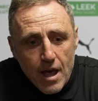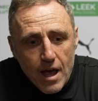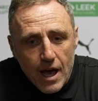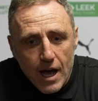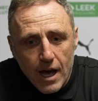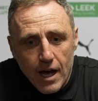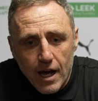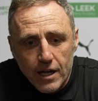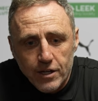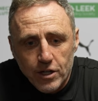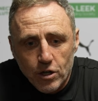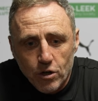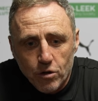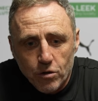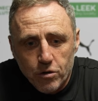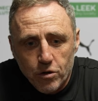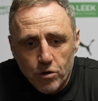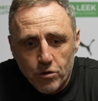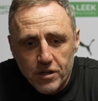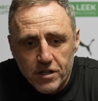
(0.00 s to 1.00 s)
And you look
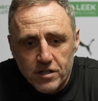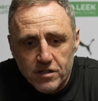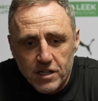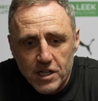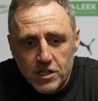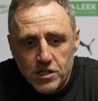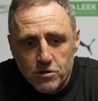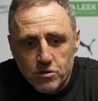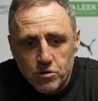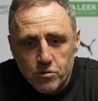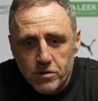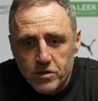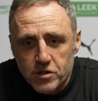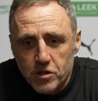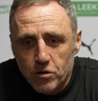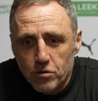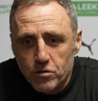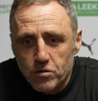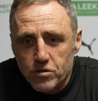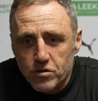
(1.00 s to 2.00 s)
through this season's
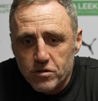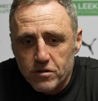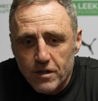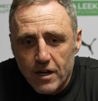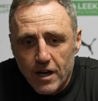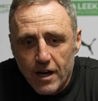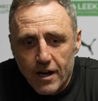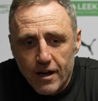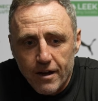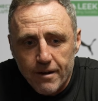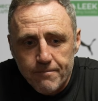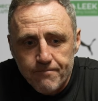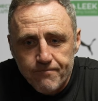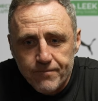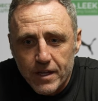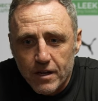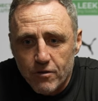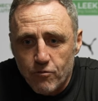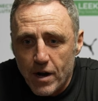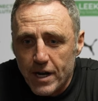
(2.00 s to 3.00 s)
results,
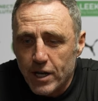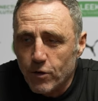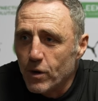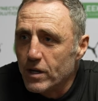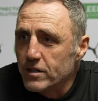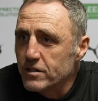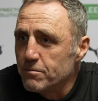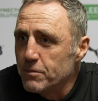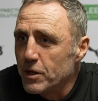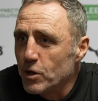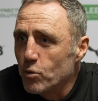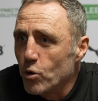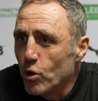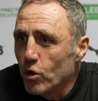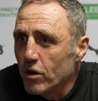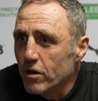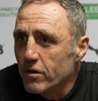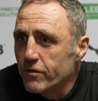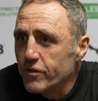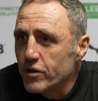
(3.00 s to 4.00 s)
Reading went to
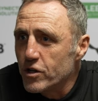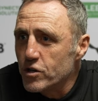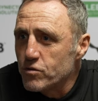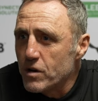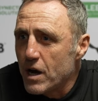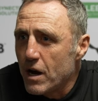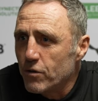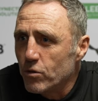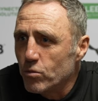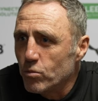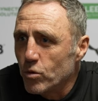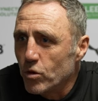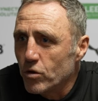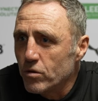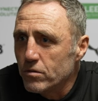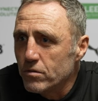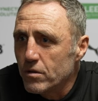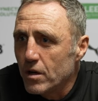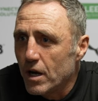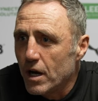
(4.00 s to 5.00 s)
Millwall in the first round and
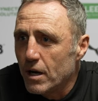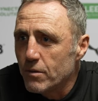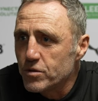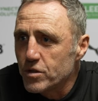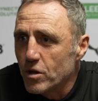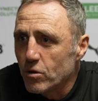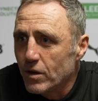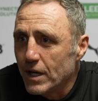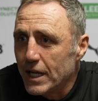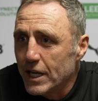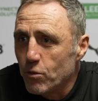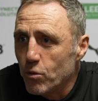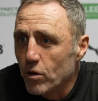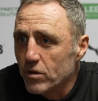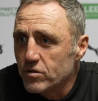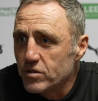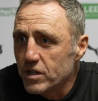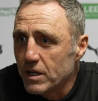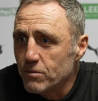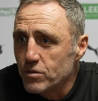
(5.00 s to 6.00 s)
won, so League
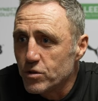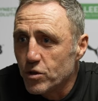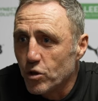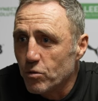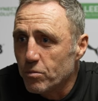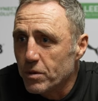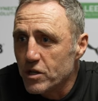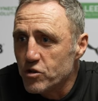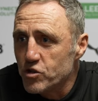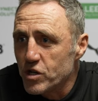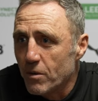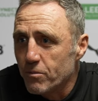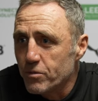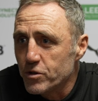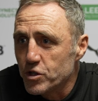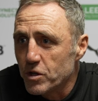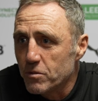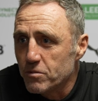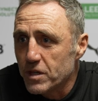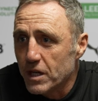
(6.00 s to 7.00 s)
One teams do beat
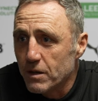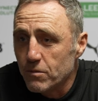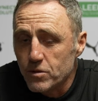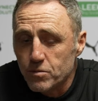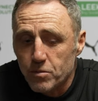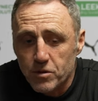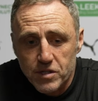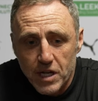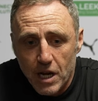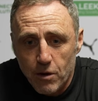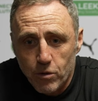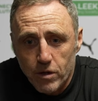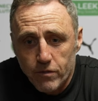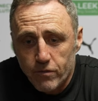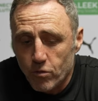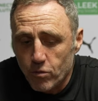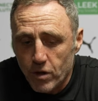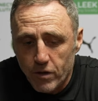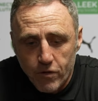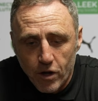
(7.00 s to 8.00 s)
Championship teams, but say
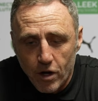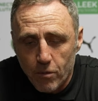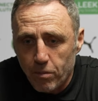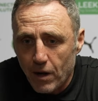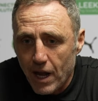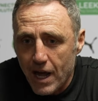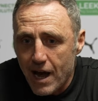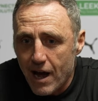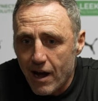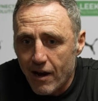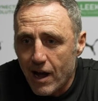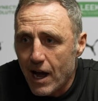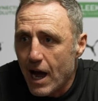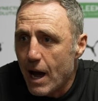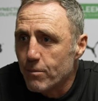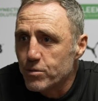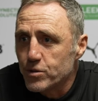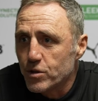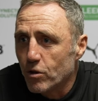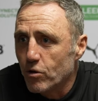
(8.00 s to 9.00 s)
we've got to play our
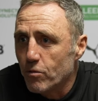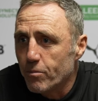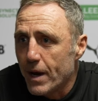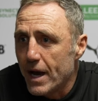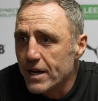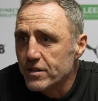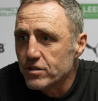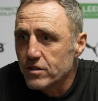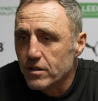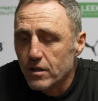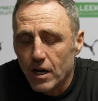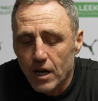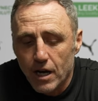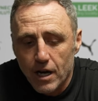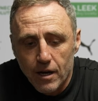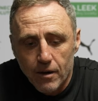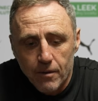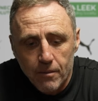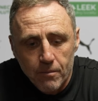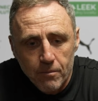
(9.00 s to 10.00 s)
absolute best.
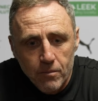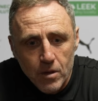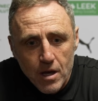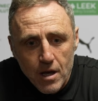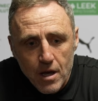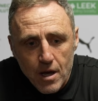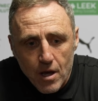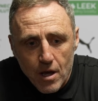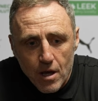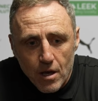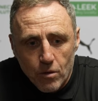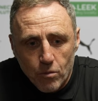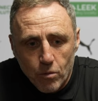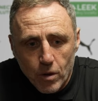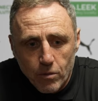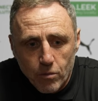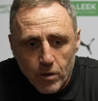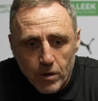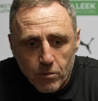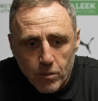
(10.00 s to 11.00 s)

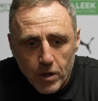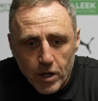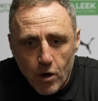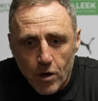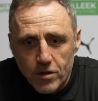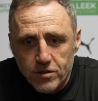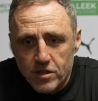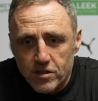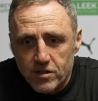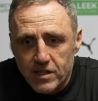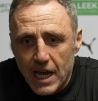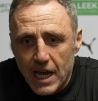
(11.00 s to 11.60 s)
We go into this